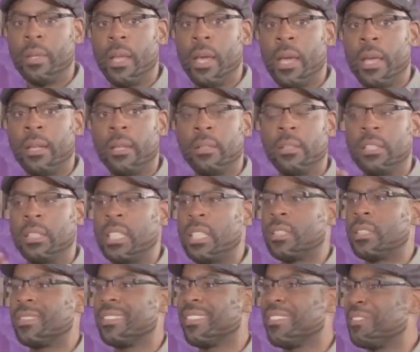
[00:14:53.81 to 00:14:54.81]
and
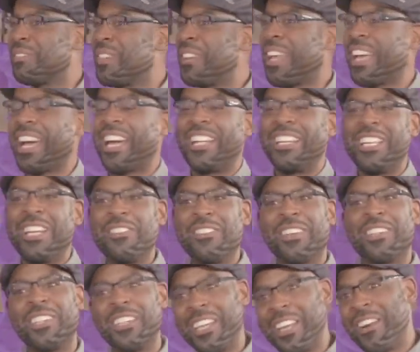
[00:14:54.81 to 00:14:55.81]
just felt like I never
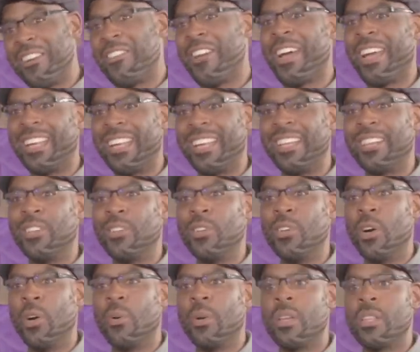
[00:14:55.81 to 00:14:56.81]
could get it right, you
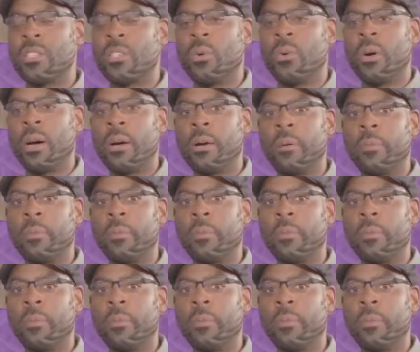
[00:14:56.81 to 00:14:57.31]
know. And so